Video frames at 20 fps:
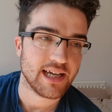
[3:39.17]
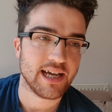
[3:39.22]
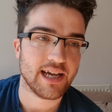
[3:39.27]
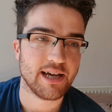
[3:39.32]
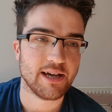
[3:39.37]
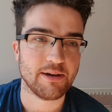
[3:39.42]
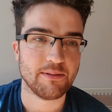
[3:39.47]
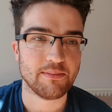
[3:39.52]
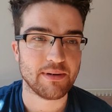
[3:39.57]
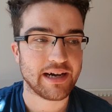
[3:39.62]

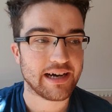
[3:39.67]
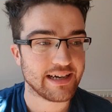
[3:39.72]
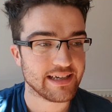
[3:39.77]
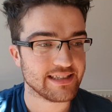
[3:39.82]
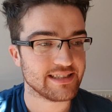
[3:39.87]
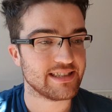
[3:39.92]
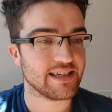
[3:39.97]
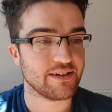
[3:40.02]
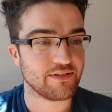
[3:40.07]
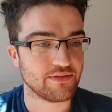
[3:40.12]
Um,
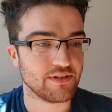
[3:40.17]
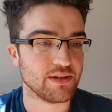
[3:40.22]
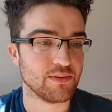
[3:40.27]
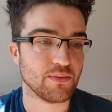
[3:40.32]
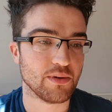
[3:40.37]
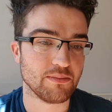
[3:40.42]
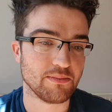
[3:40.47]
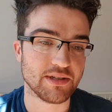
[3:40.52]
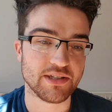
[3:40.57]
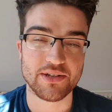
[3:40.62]
I definitely
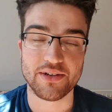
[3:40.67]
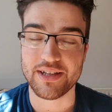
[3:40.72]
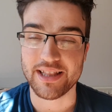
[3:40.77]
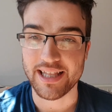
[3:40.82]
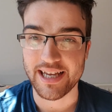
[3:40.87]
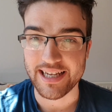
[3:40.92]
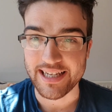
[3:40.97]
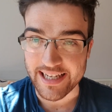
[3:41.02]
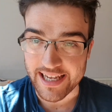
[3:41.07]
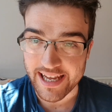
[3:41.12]
won't be doing
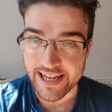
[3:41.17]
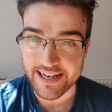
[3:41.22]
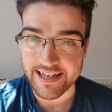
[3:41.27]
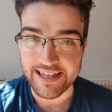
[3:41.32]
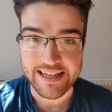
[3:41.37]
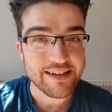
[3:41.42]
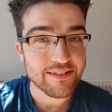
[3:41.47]
that again,